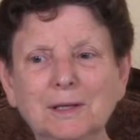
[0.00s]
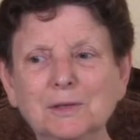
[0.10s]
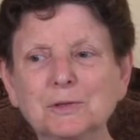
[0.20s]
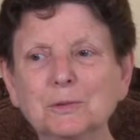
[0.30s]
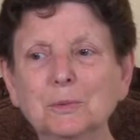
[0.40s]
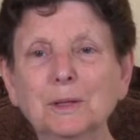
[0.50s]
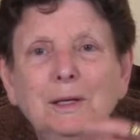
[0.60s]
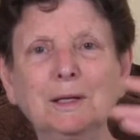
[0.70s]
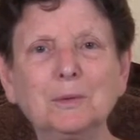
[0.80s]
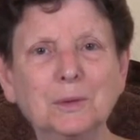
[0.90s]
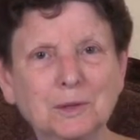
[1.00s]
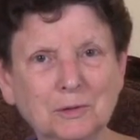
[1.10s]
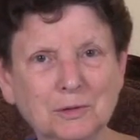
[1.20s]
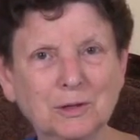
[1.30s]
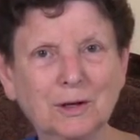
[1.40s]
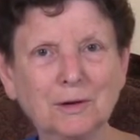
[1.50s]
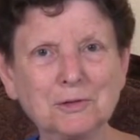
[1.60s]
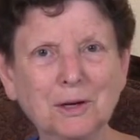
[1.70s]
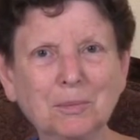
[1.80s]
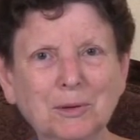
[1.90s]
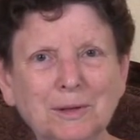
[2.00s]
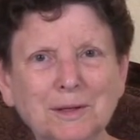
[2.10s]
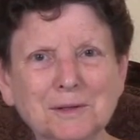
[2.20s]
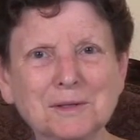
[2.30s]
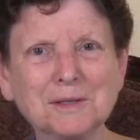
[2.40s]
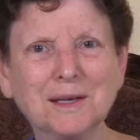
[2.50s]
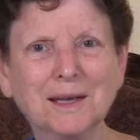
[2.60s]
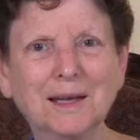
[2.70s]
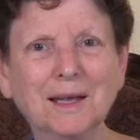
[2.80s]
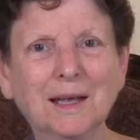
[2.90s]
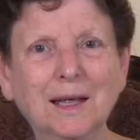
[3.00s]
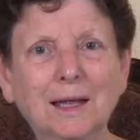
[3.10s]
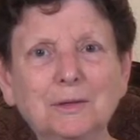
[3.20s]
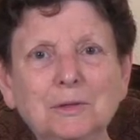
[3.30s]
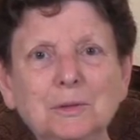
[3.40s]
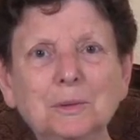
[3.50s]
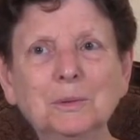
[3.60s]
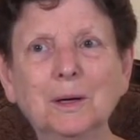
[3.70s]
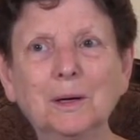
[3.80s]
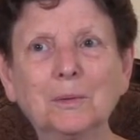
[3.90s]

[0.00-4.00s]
is to relinquish our separateness and to